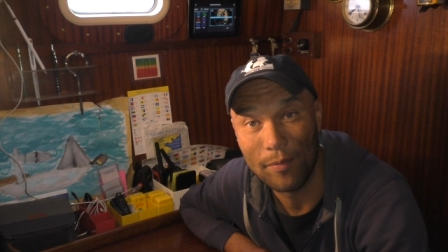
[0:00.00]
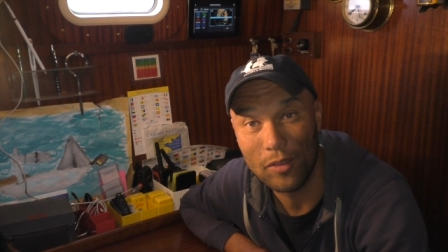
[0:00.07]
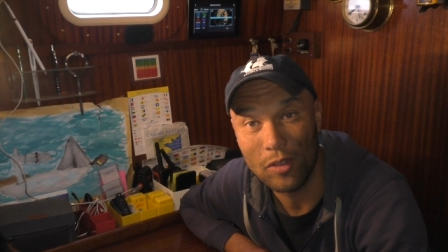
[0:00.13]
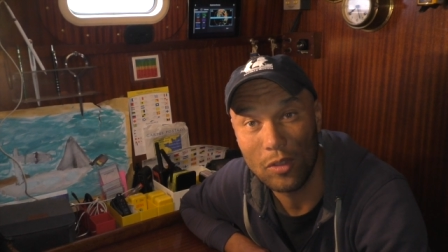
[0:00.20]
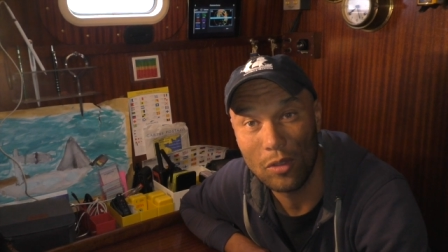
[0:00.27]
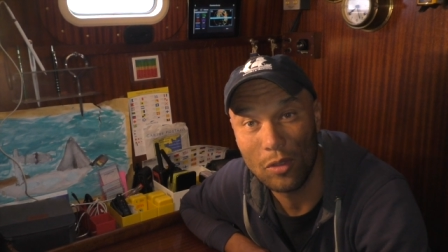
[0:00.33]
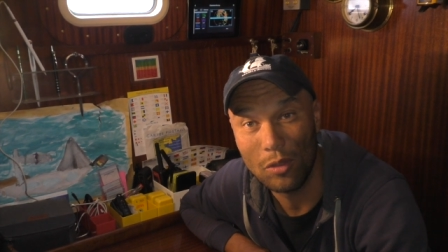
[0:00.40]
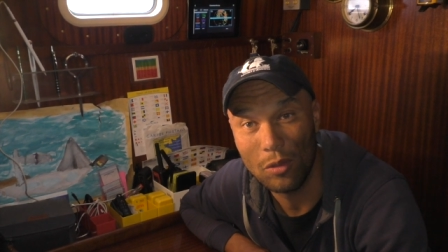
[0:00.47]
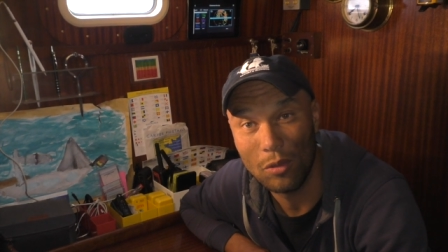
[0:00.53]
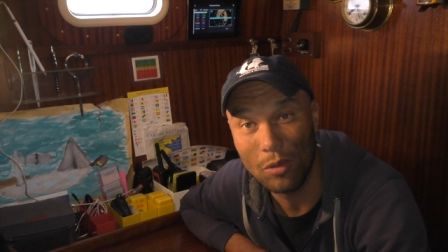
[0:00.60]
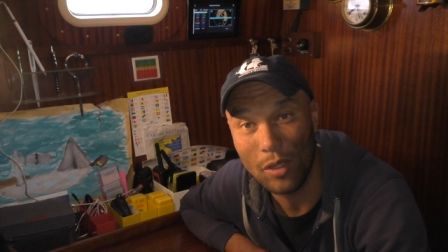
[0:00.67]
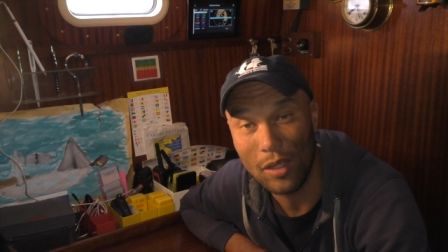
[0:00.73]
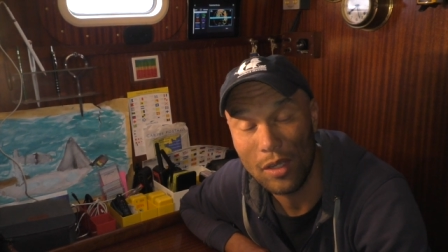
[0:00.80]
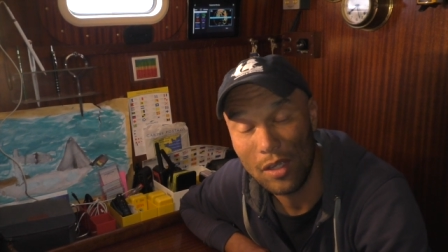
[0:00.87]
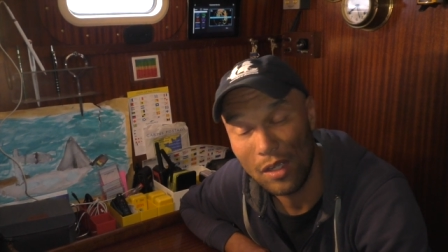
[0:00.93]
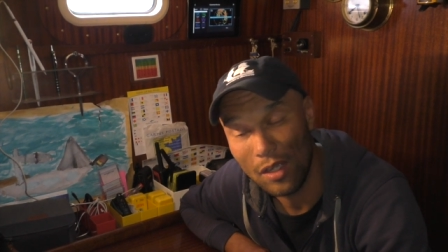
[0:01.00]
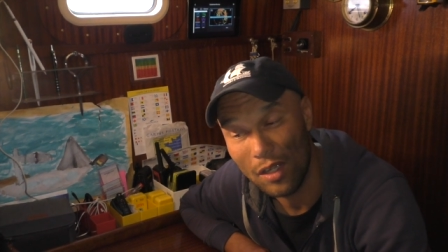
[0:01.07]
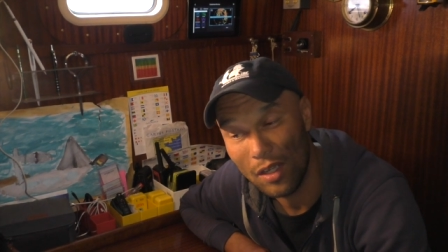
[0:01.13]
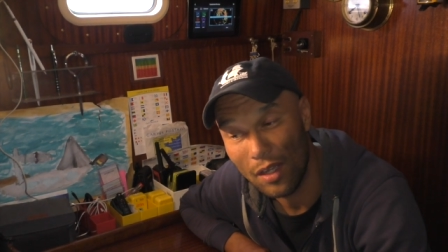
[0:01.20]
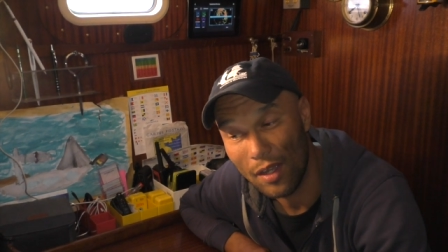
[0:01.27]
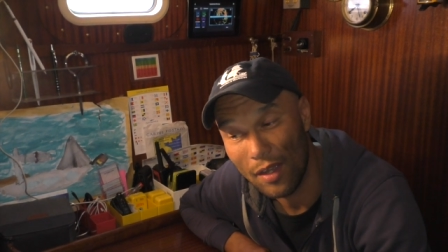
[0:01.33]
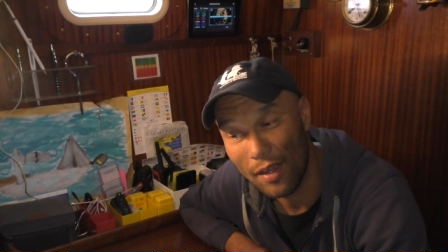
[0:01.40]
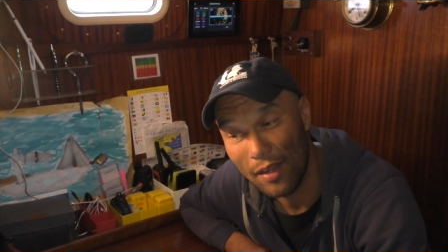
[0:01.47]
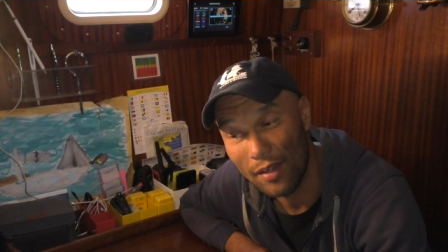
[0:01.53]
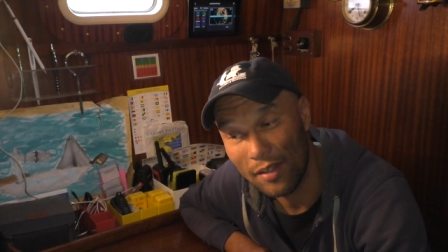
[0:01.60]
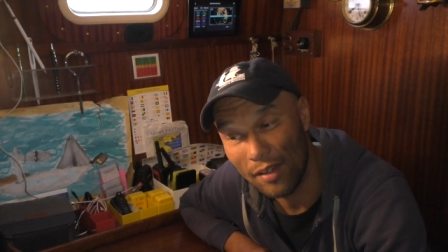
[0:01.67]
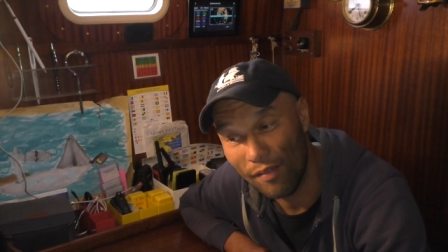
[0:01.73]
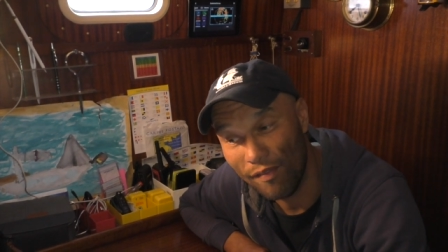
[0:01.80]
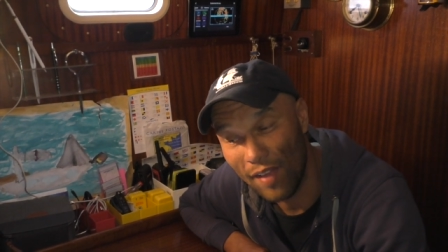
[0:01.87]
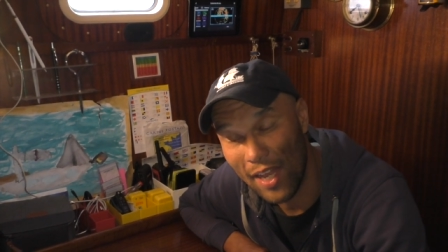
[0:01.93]
to
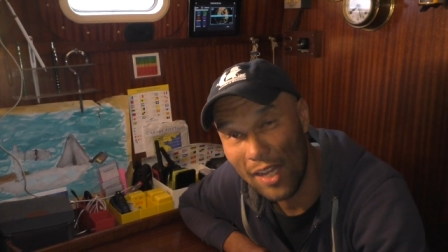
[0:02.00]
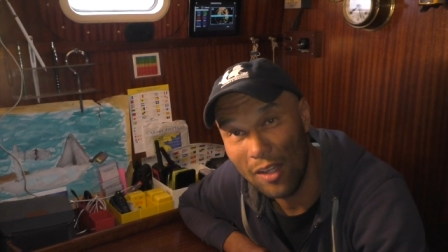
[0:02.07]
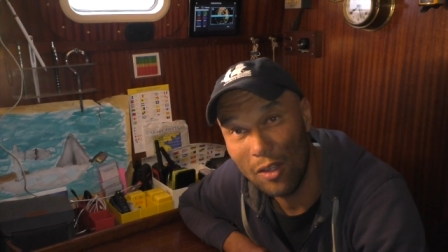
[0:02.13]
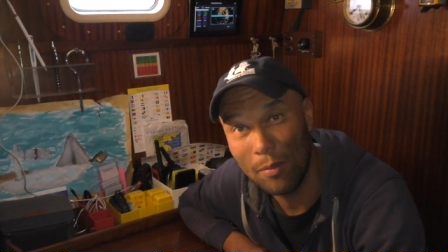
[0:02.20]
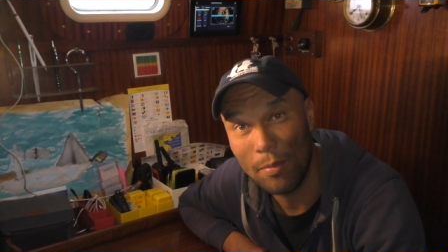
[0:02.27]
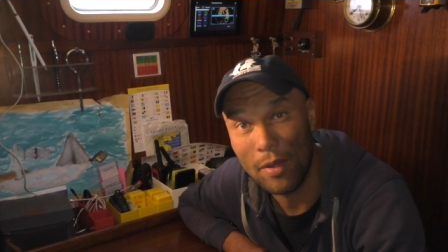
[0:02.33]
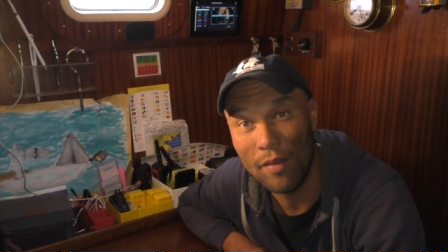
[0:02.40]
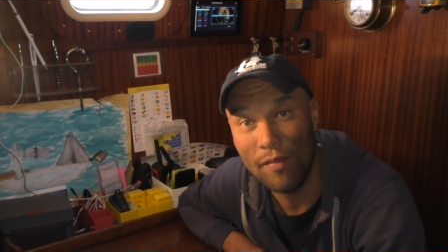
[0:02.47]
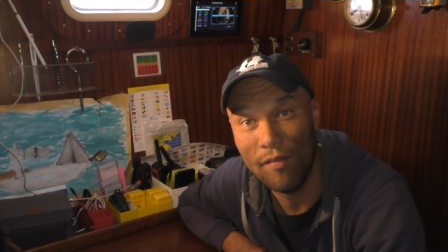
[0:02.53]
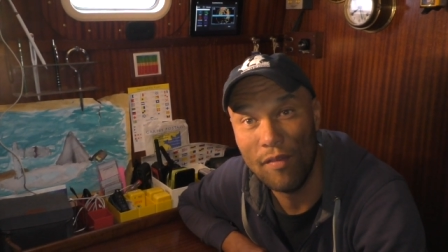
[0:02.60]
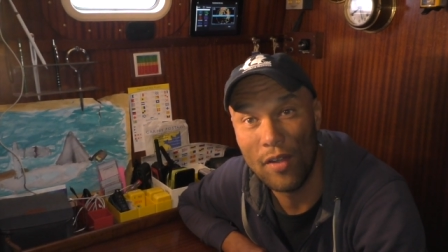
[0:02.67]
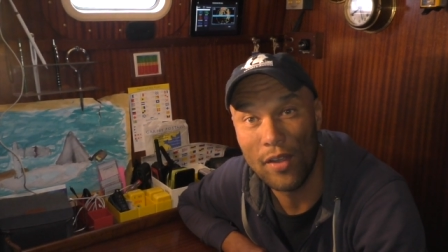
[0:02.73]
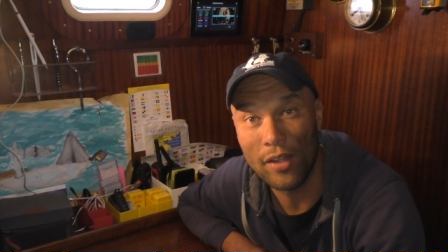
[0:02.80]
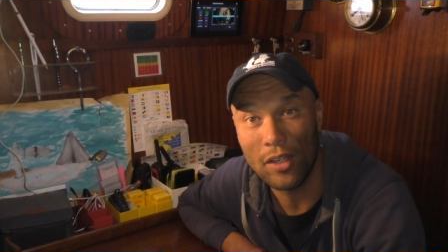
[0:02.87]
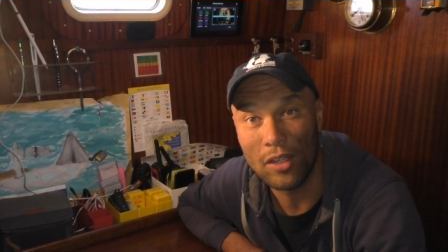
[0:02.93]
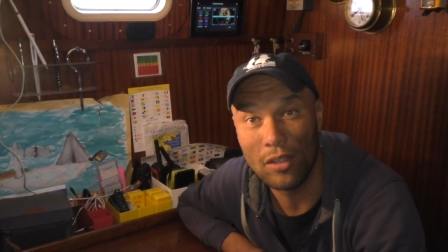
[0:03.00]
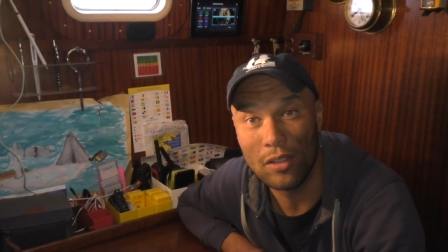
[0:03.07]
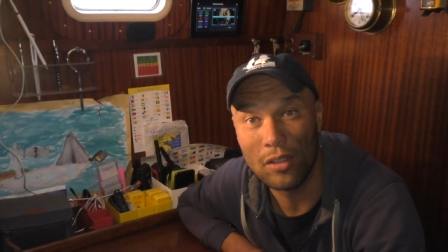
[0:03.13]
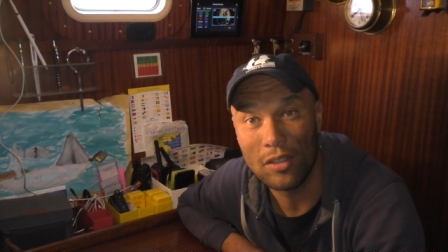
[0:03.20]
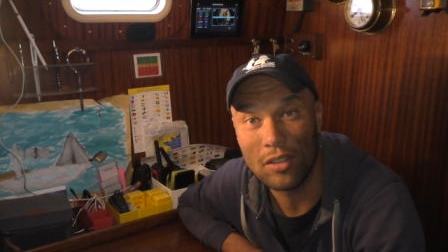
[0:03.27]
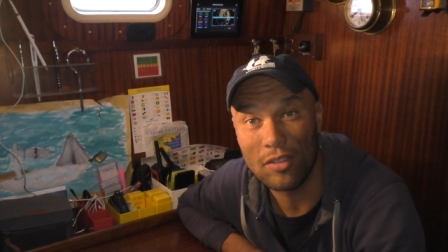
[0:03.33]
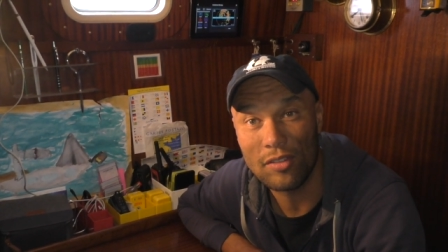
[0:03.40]
develop a very good